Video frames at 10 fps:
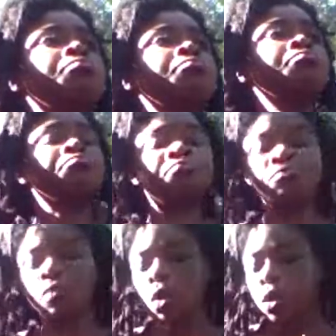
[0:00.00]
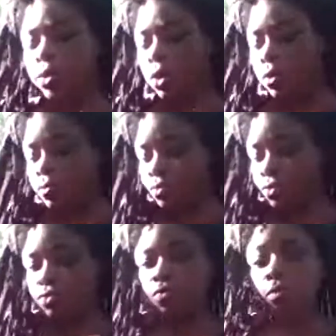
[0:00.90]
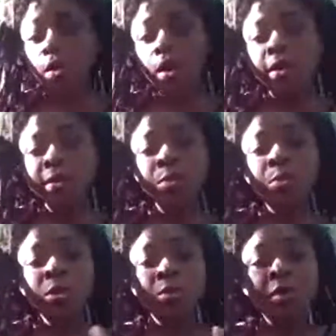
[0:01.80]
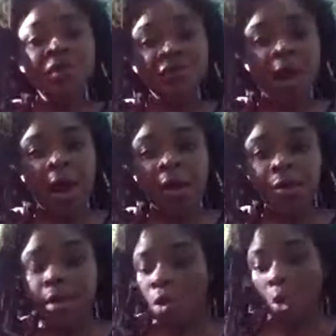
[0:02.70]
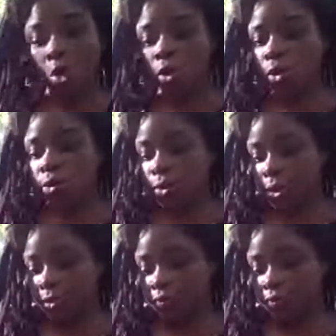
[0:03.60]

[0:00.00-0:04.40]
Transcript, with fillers: Mm. So they're supposed to be even higher than all of those.